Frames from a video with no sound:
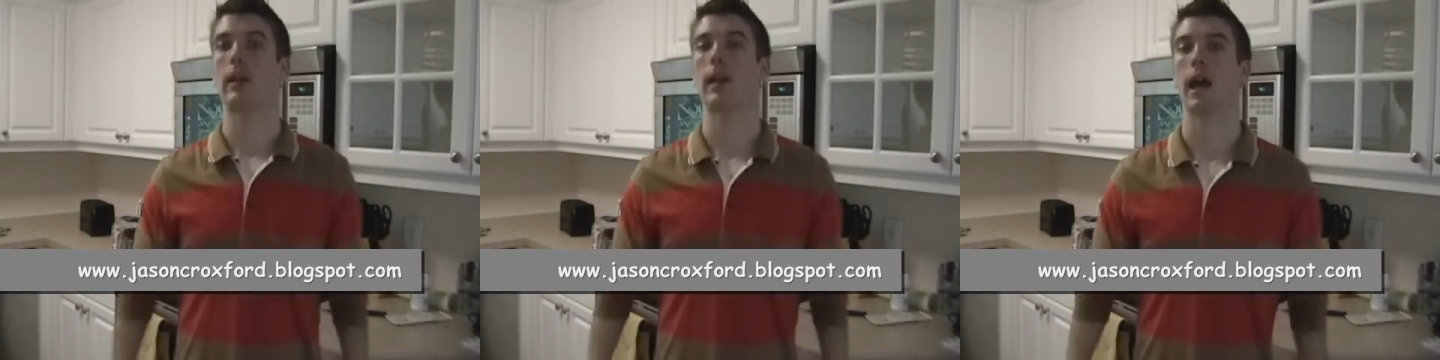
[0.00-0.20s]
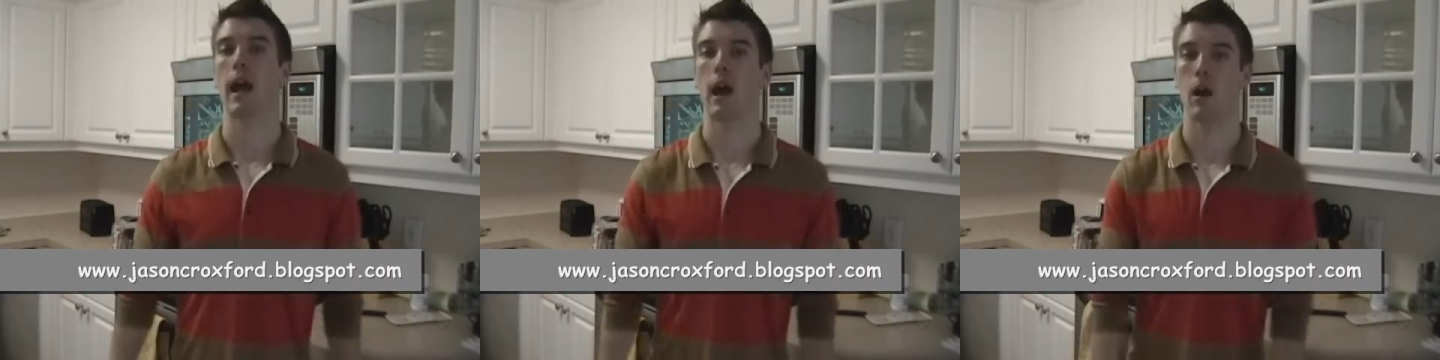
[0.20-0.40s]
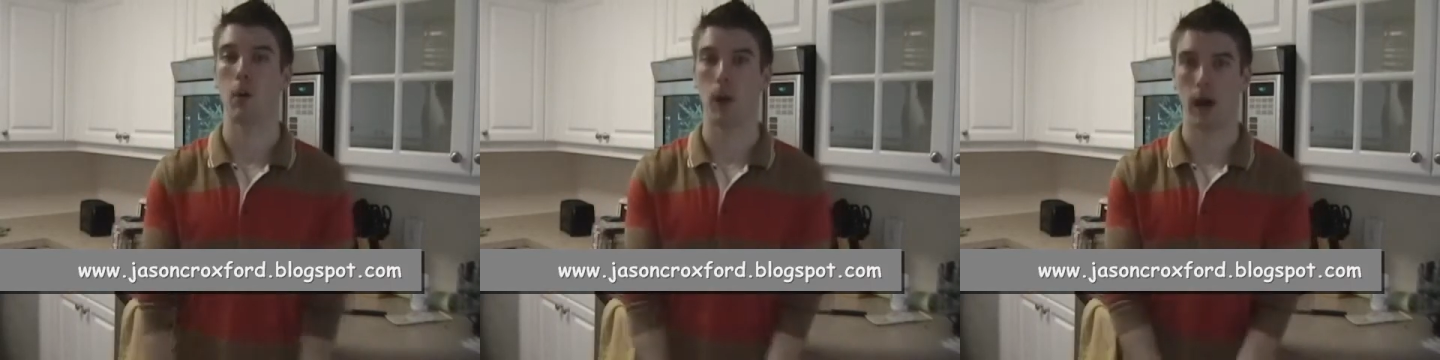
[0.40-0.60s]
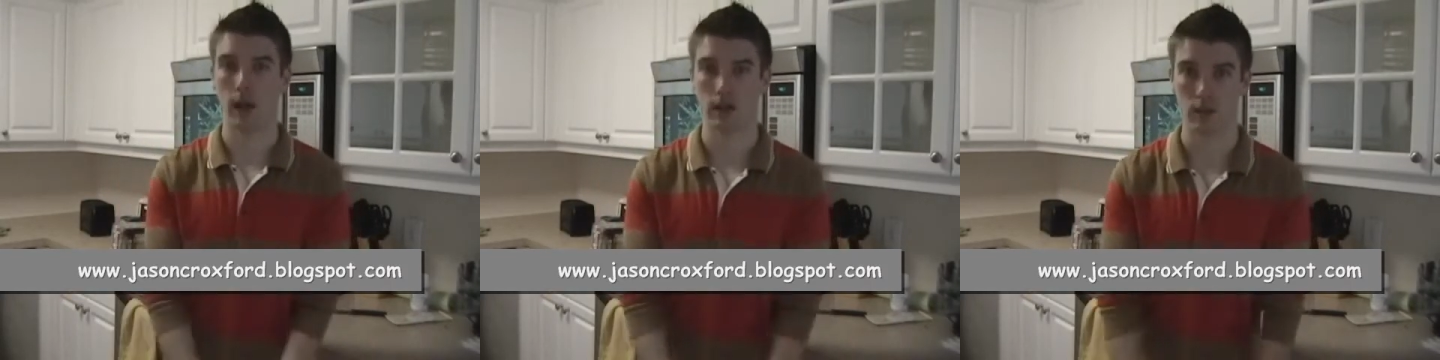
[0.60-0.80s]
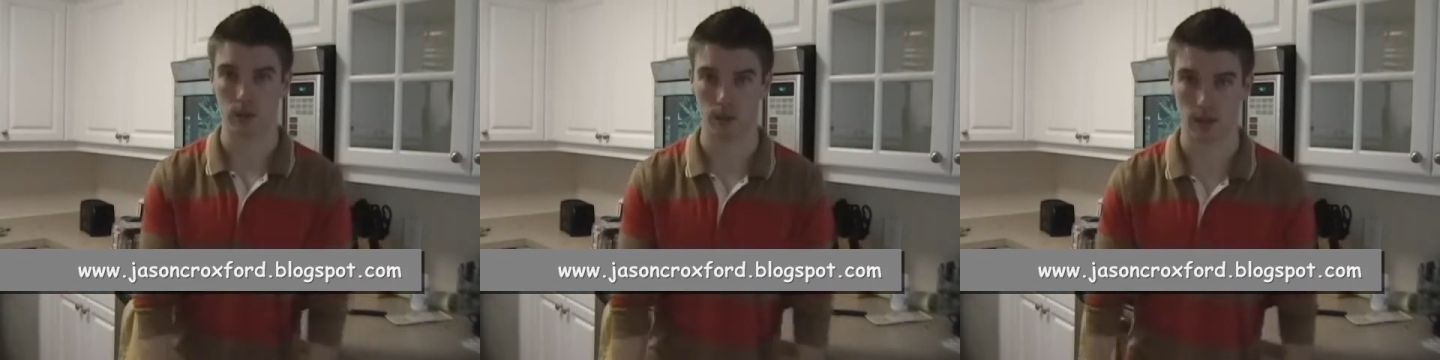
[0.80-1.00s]
and how
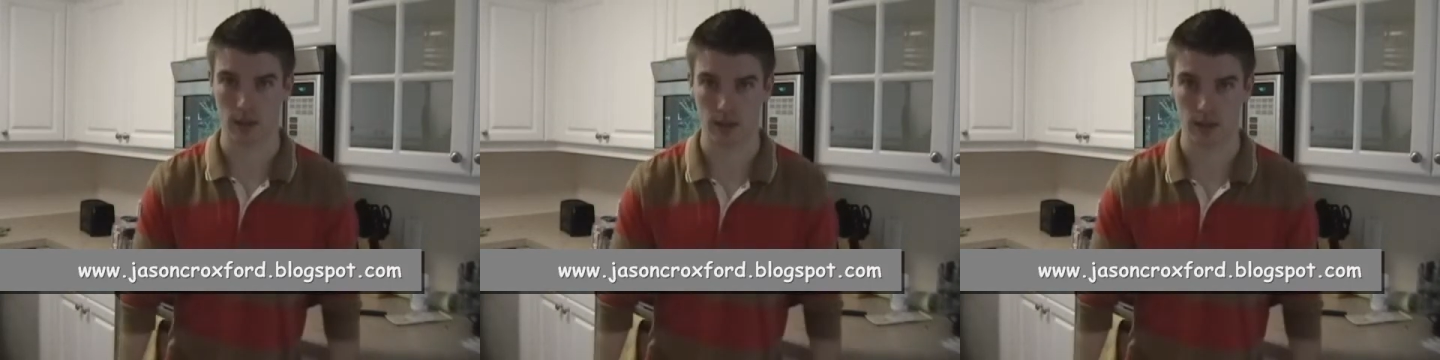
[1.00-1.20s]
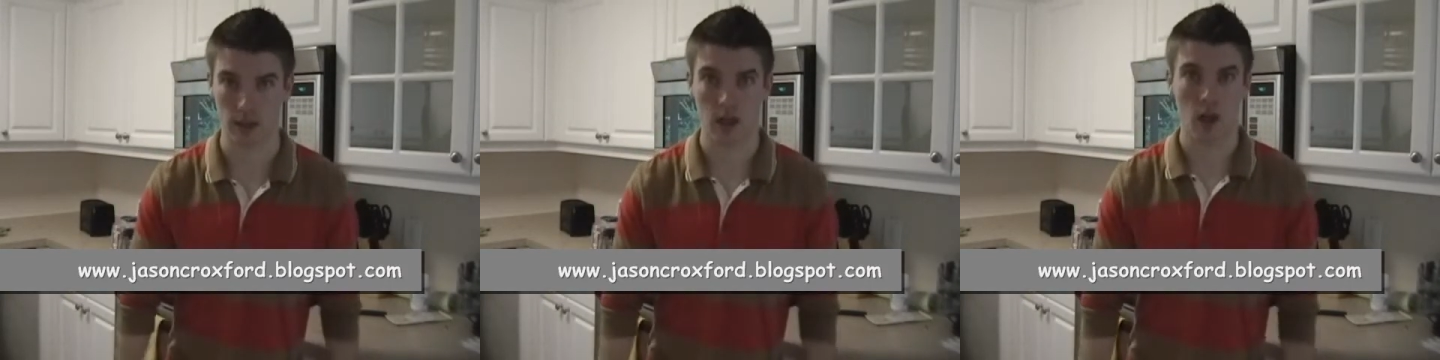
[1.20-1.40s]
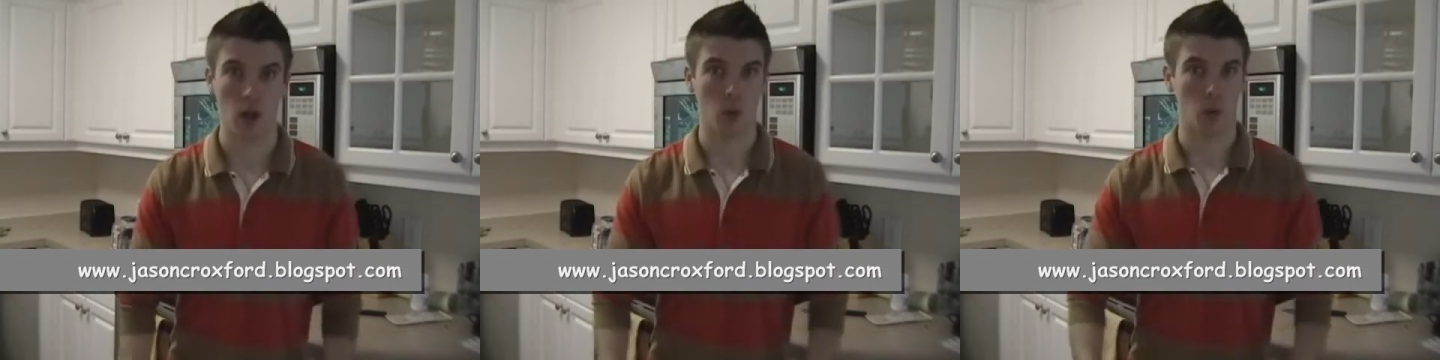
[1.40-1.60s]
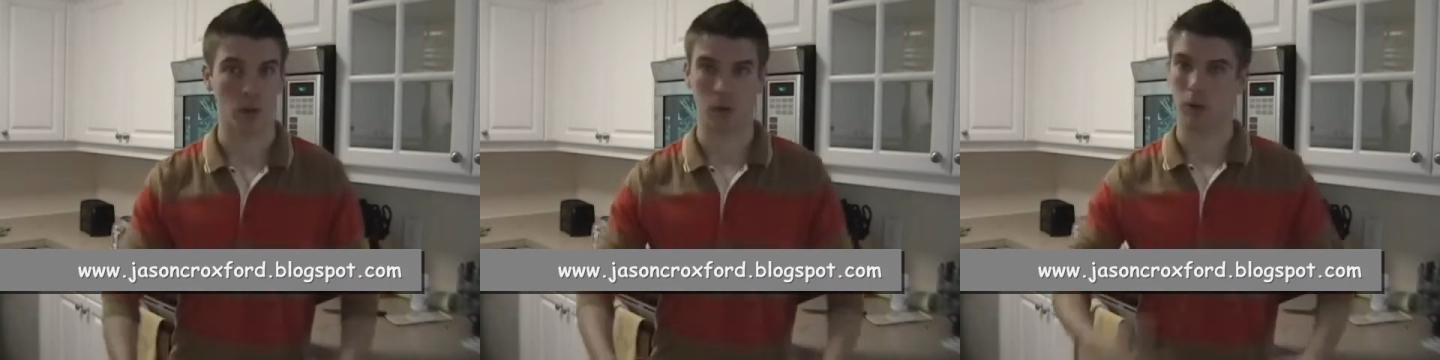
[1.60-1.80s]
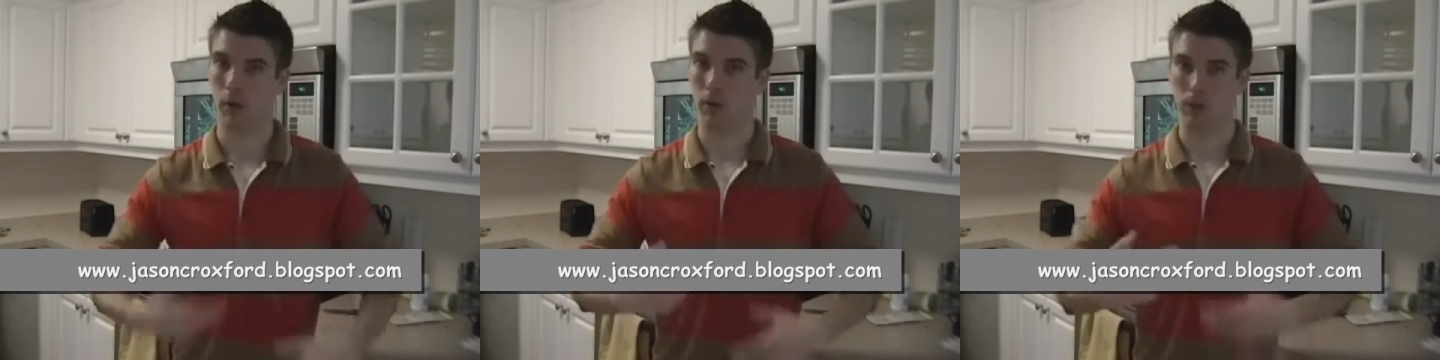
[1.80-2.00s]
I do this. We
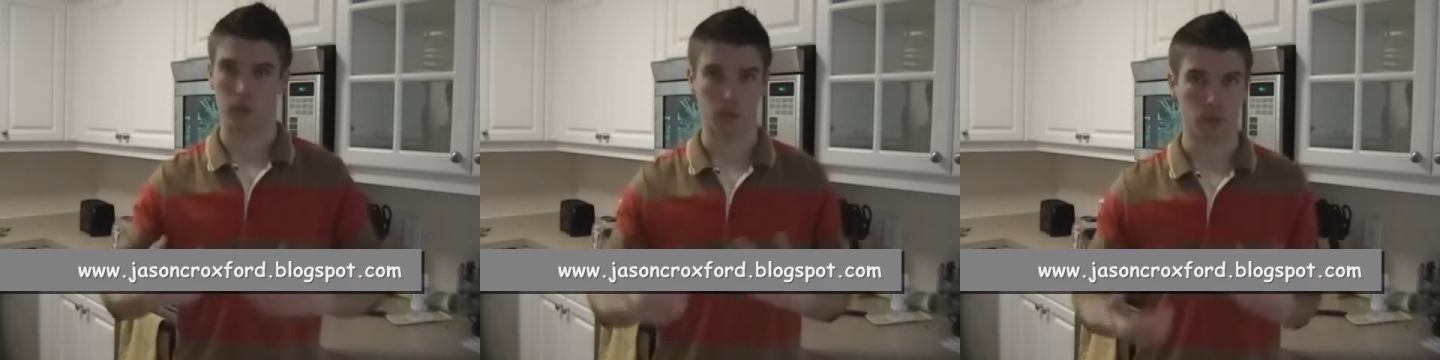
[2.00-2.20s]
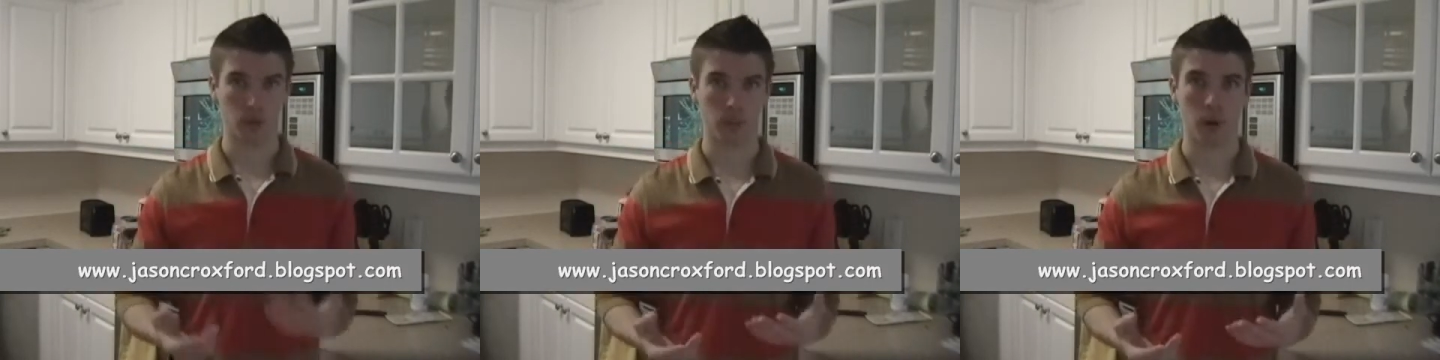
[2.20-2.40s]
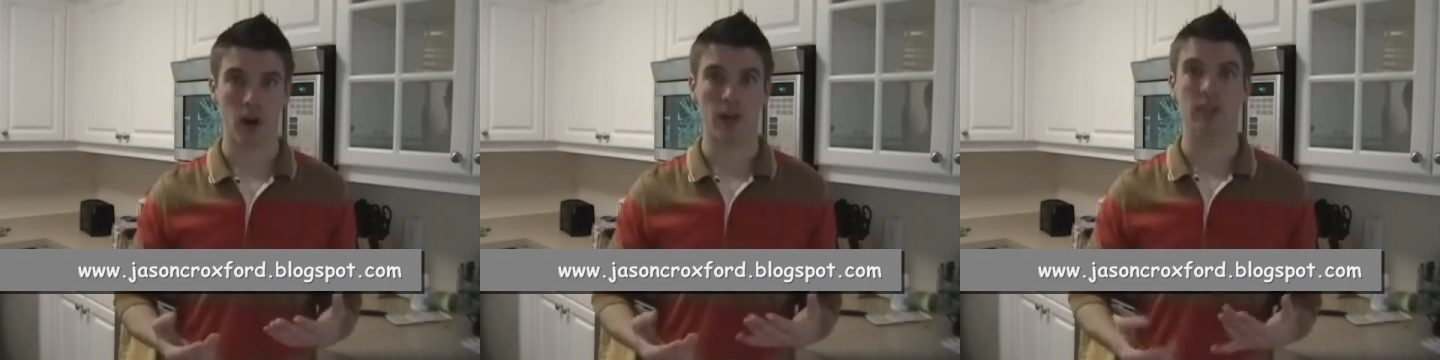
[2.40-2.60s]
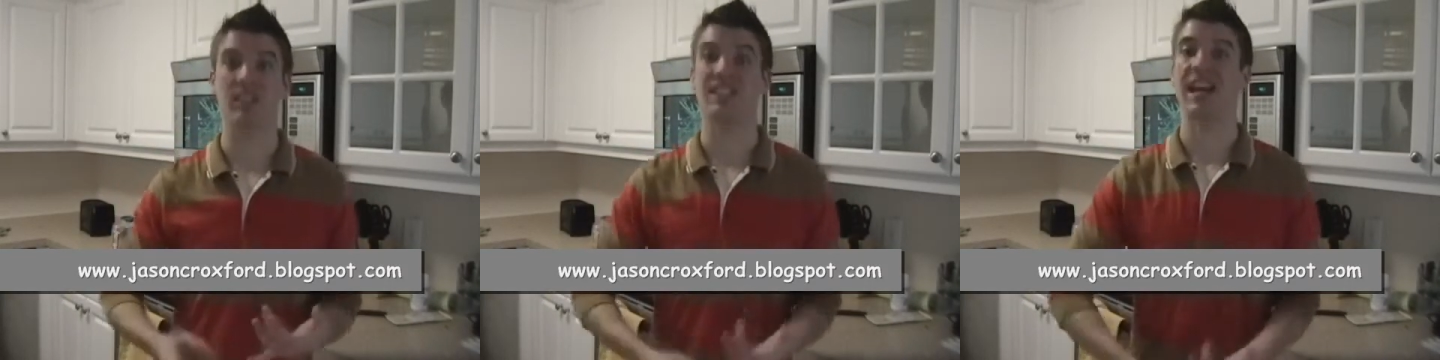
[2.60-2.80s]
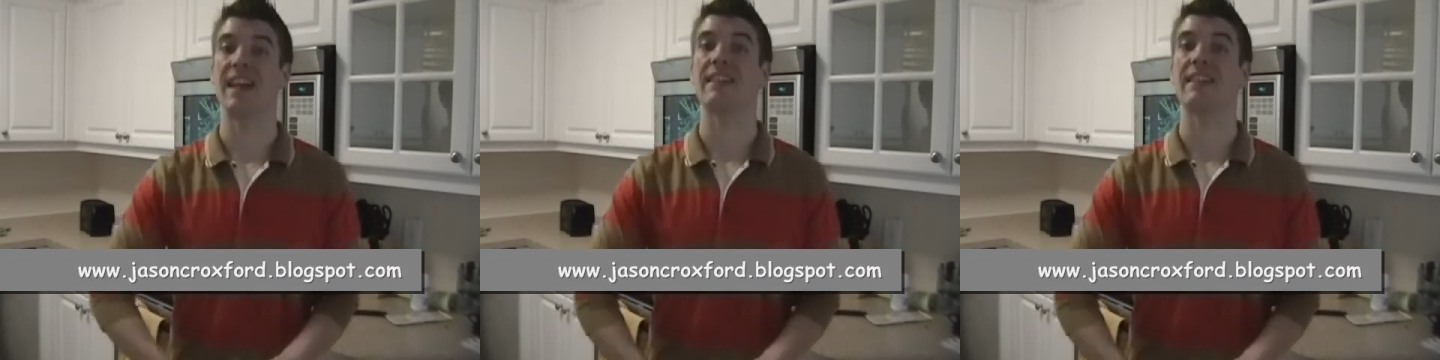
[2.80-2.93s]
will go through the process.